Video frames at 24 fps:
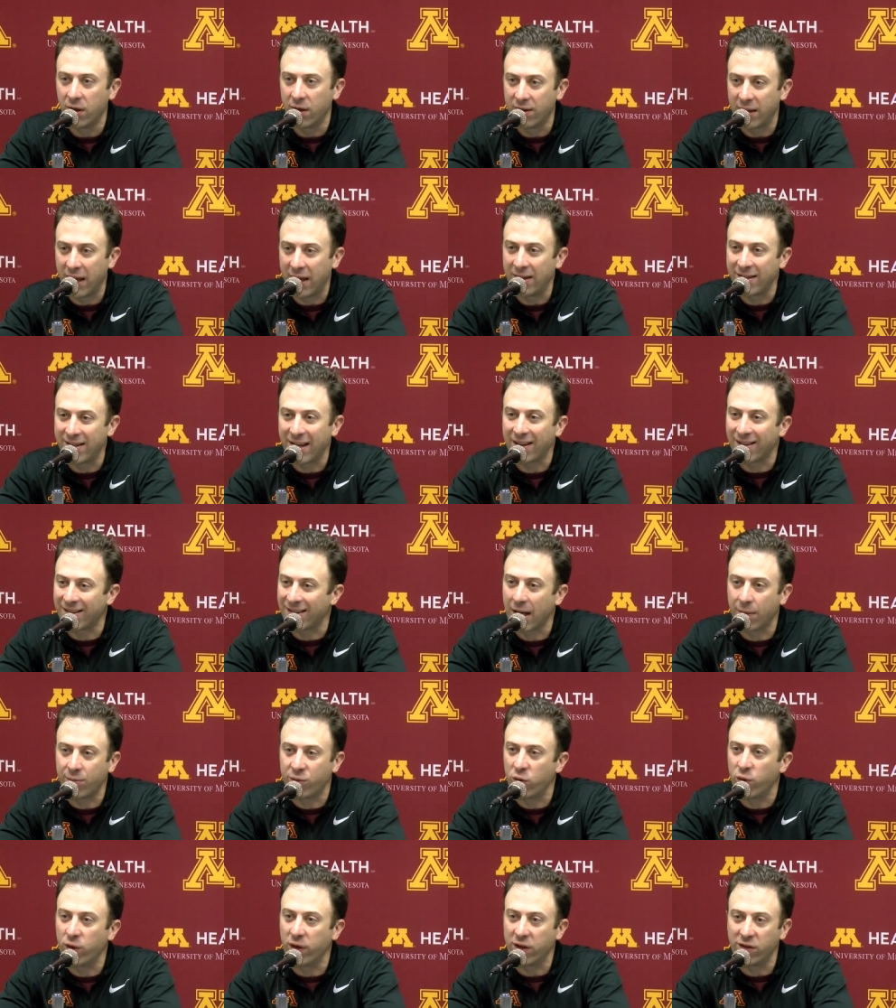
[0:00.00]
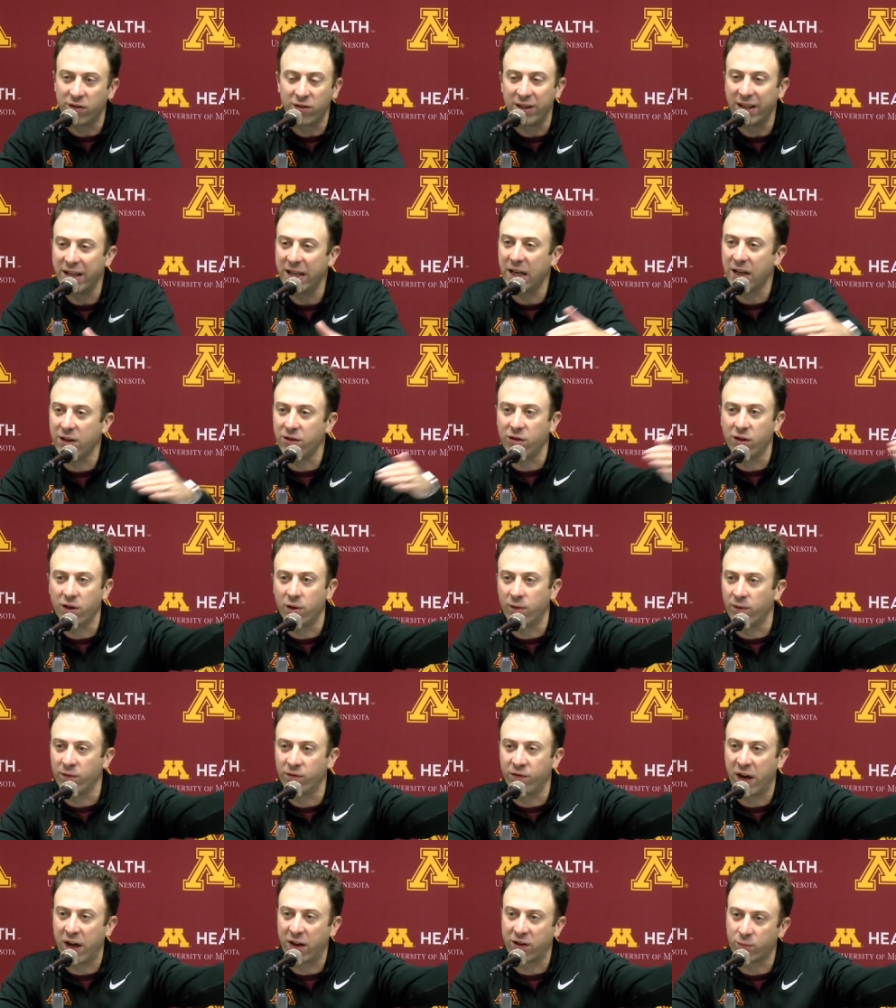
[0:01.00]
That he's got to stop doing it. It's leading to the
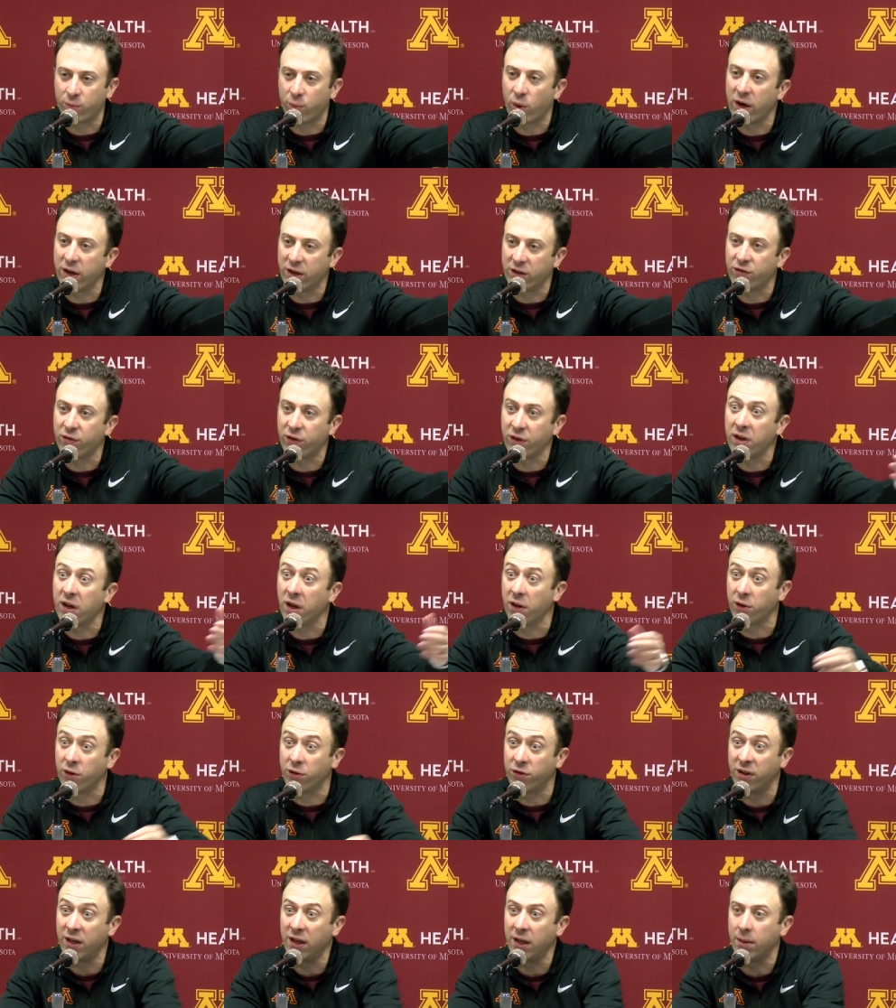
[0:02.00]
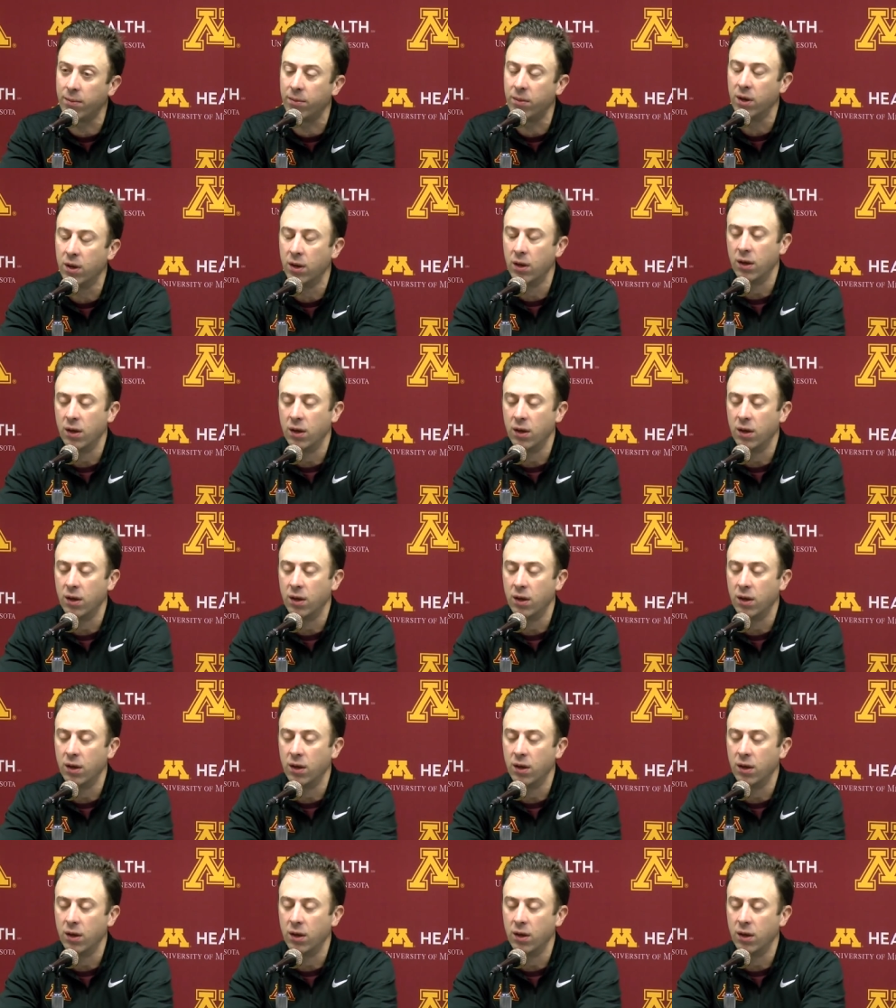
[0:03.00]
fast breaks for the other team.